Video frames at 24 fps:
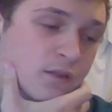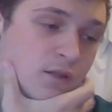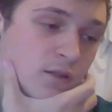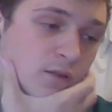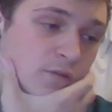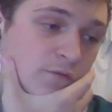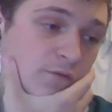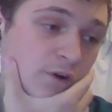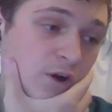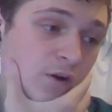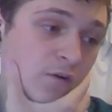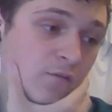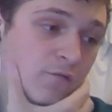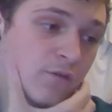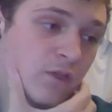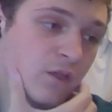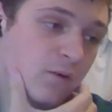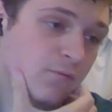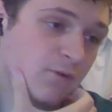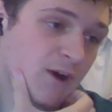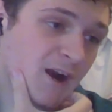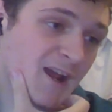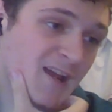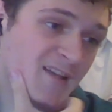For the
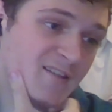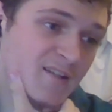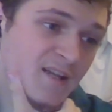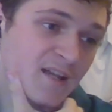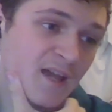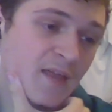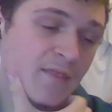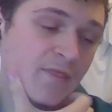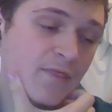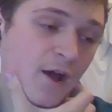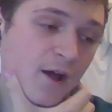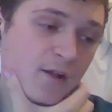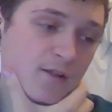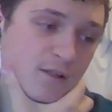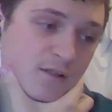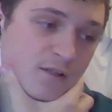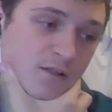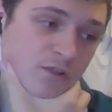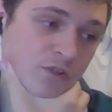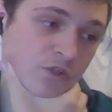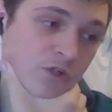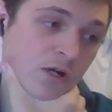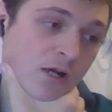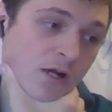Rays, again, thoughts on
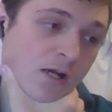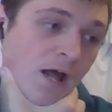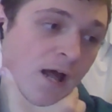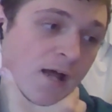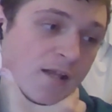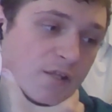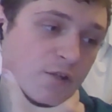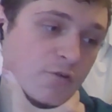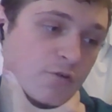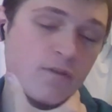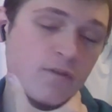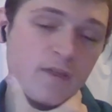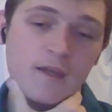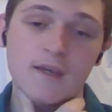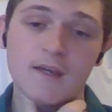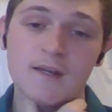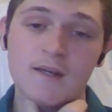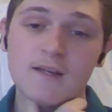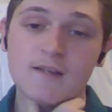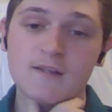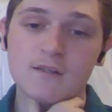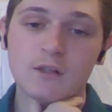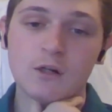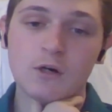this trade? I do think it
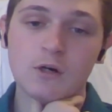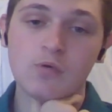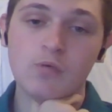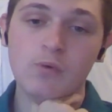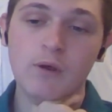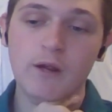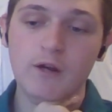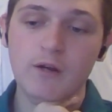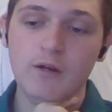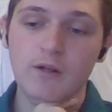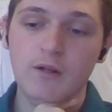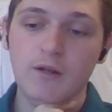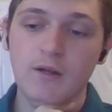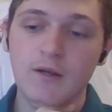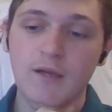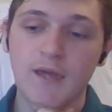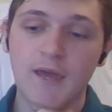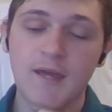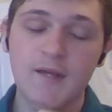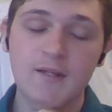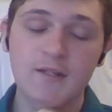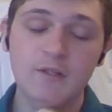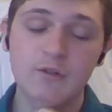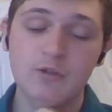is a little weird.
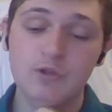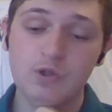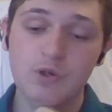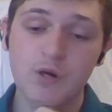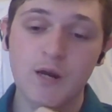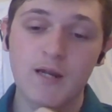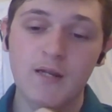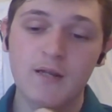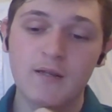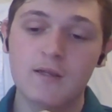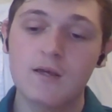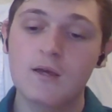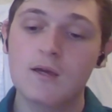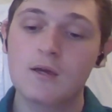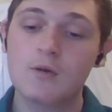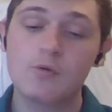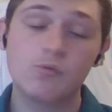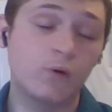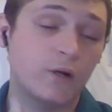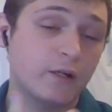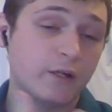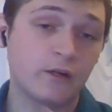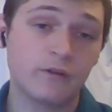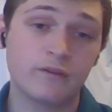Again, you traded
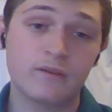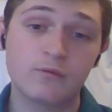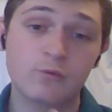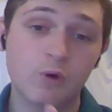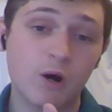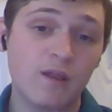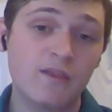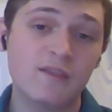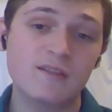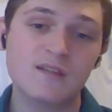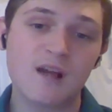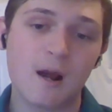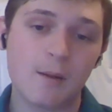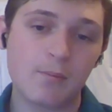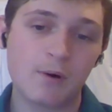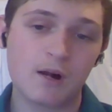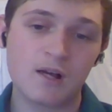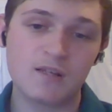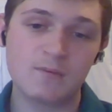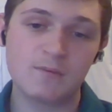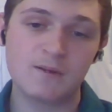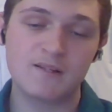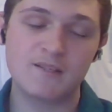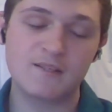one of the top
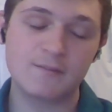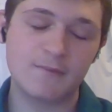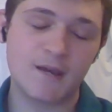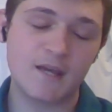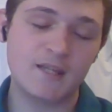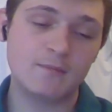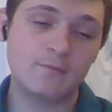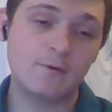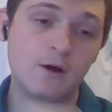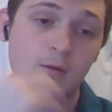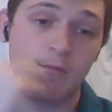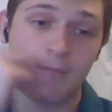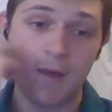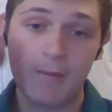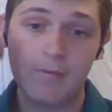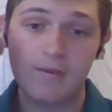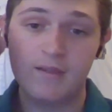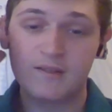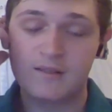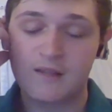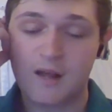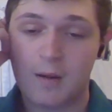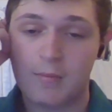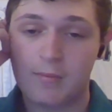prospects in baseball, maybe
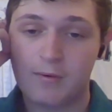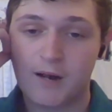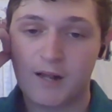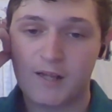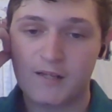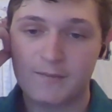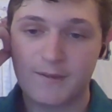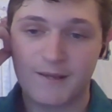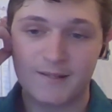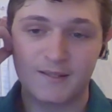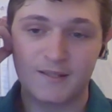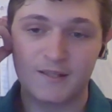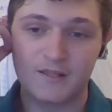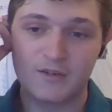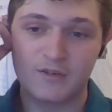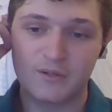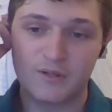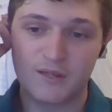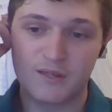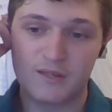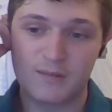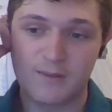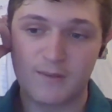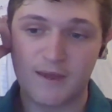the top prospect in your
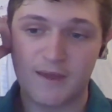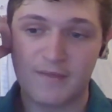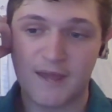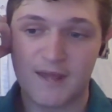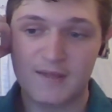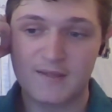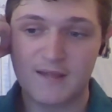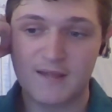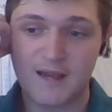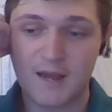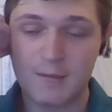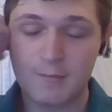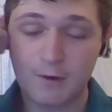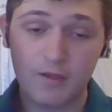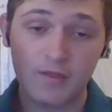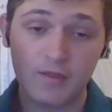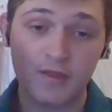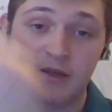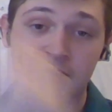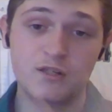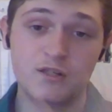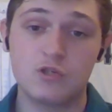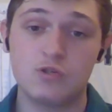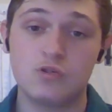system at that time, other
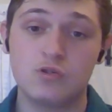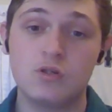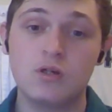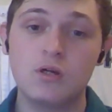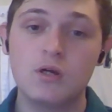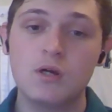than Junior